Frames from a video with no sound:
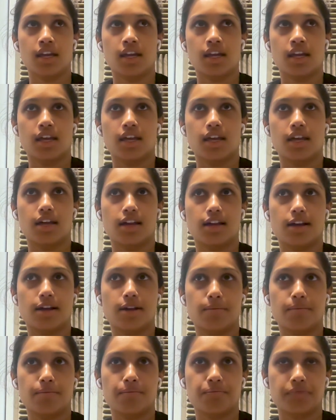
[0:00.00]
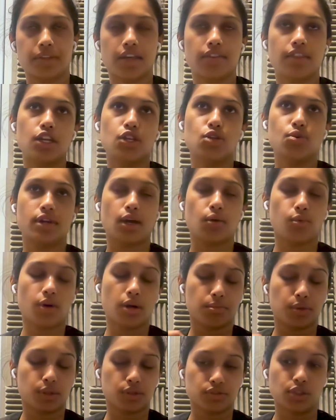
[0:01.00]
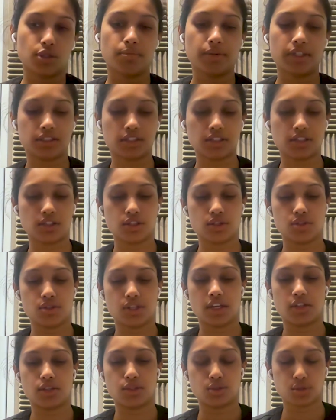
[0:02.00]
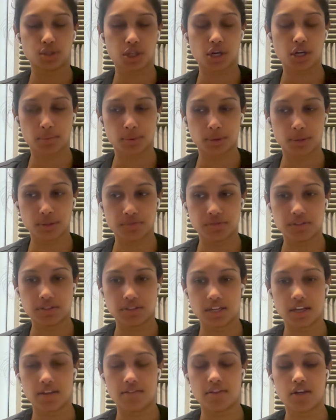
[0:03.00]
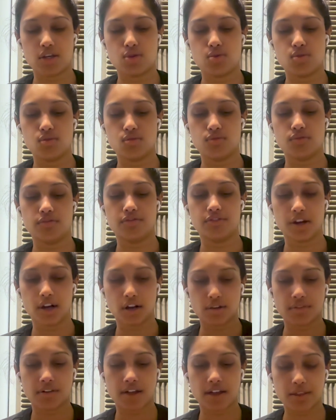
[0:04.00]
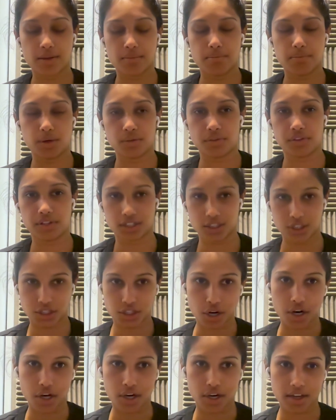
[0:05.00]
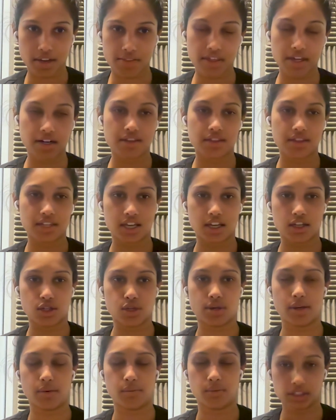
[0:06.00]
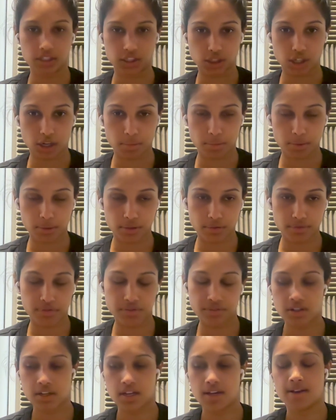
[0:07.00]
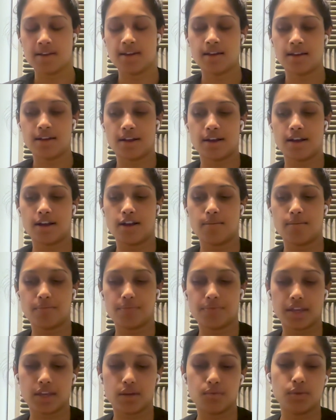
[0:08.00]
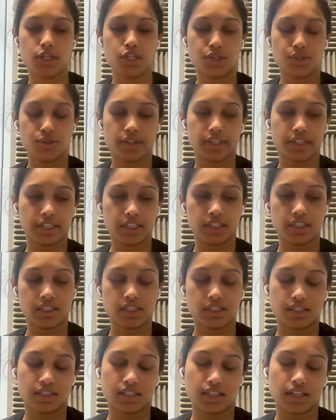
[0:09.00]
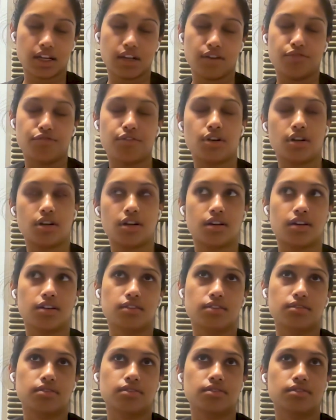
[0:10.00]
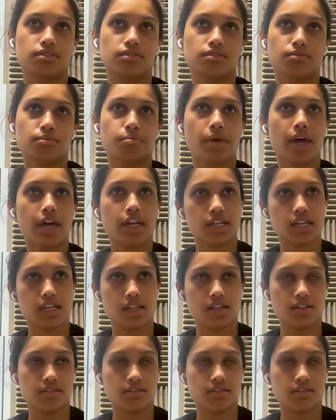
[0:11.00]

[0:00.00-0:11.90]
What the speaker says: And then you get 1 proof. So basically you take 2 Stark proofs and then you verify them both in a Stark, and then at the end you get 1 Stark proof. And we do this for many